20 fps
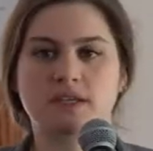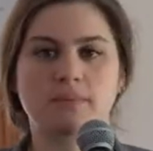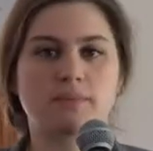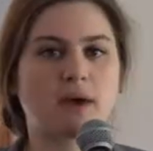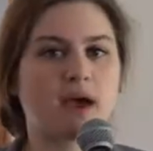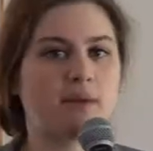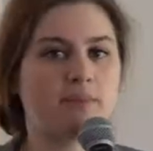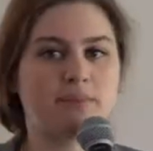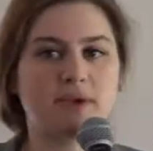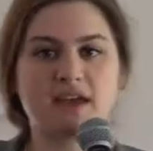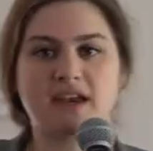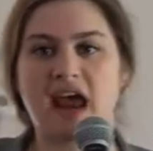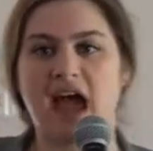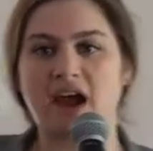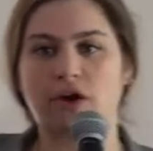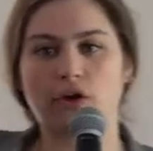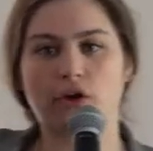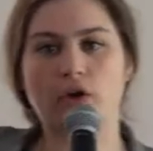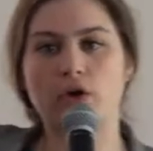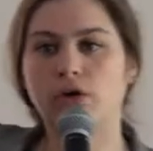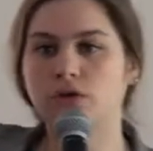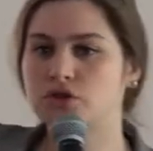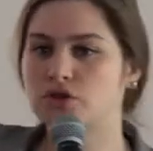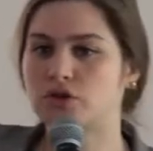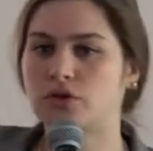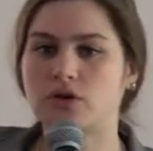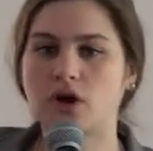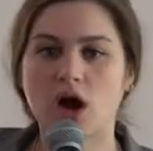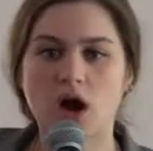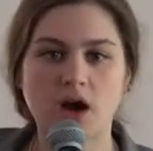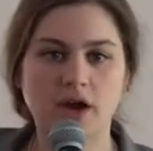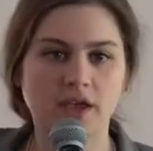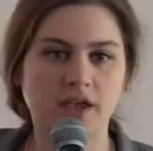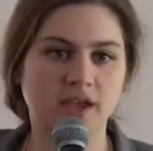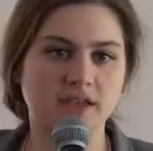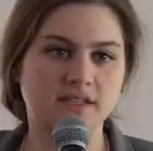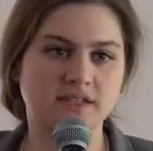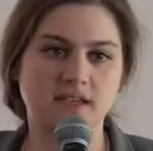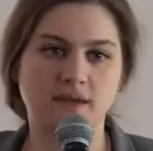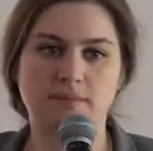It might be an agricultural
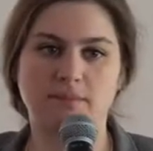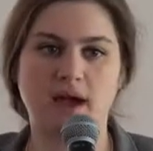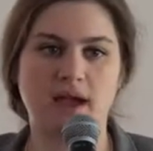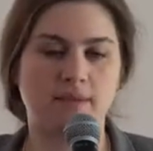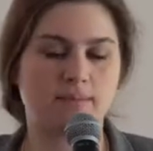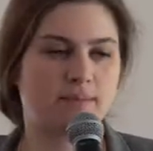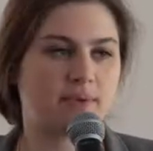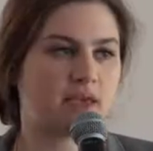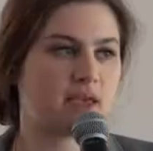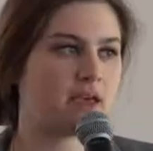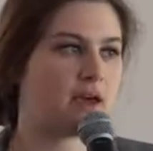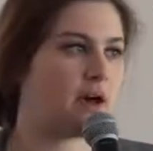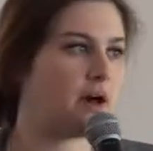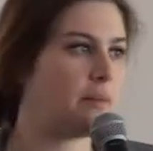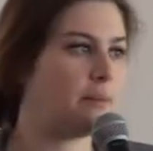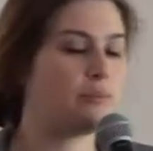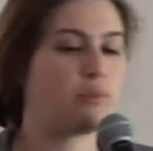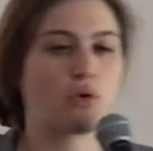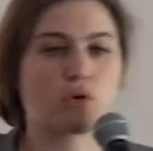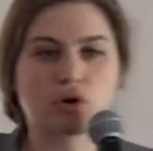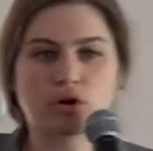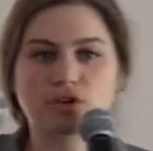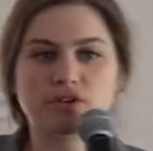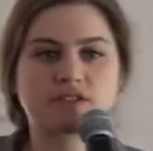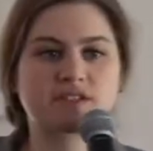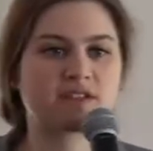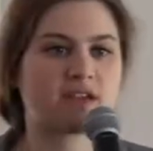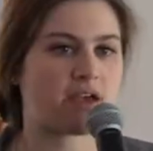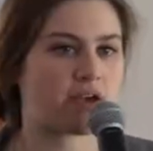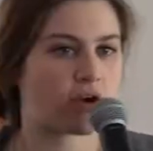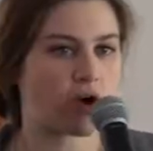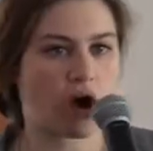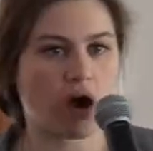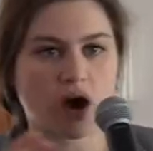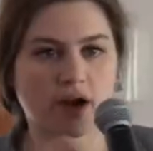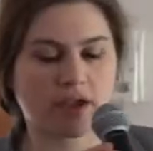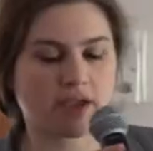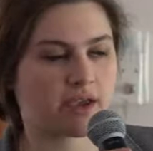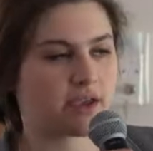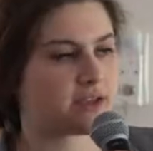caucus, it might be a border state
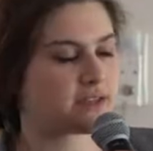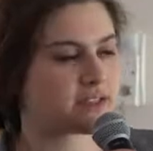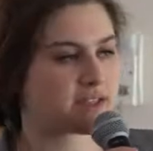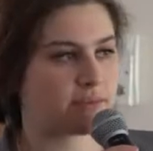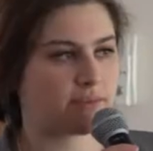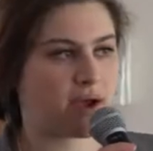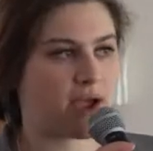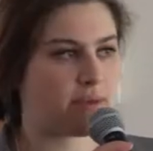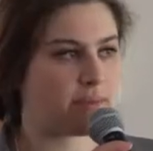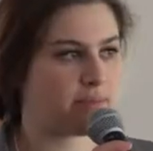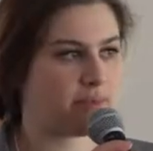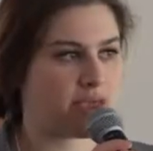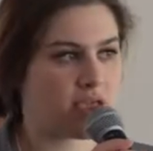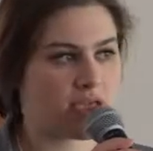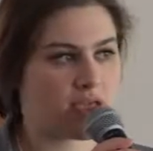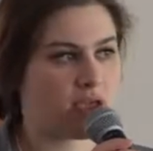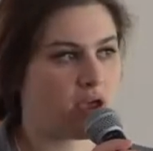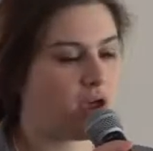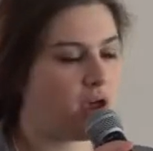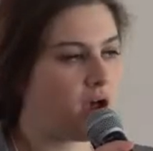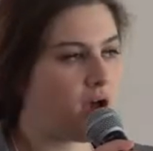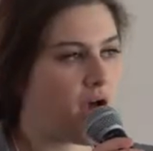caucus, it might be,